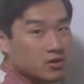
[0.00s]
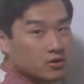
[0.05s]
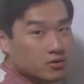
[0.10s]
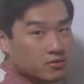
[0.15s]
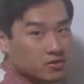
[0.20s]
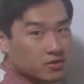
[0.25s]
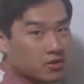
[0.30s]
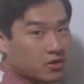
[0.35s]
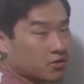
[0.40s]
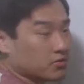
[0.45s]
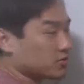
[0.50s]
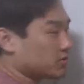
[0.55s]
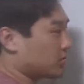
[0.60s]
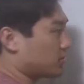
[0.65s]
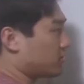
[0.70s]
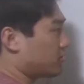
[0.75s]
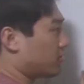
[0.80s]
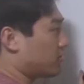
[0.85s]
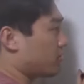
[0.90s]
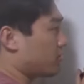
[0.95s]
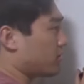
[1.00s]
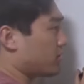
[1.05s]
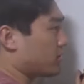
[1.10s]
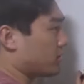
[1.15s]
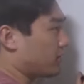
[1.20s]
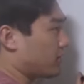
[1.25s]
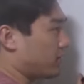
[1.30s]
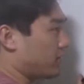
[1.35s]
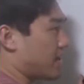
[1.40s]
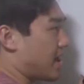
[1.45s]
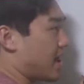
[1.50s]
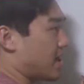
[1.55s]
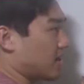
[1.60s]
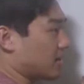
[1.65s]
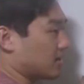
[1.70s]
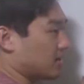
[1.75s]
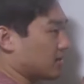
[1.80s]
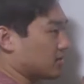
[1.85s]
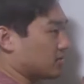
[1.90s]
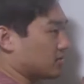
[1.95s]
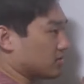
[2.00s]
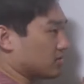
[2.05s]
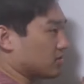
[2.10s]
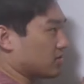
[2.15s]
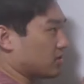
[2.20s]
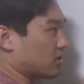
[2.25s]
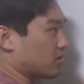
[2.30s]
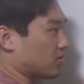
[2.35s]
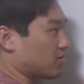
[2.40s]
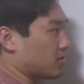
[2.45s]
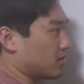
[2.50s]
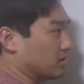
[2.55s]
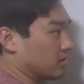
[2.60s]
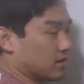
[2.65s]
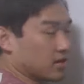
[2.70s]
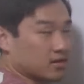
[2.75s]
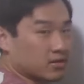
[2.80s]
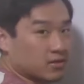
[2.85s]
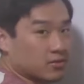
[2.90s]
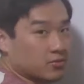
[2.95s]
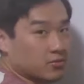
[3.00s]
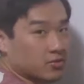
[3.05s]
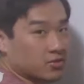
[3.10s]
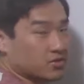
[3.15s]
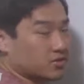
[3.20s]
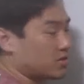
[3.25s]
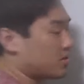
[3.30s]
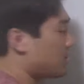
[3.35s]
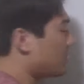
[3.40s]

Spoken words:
roller coaster, you're going like flat, like just not going nothing weird.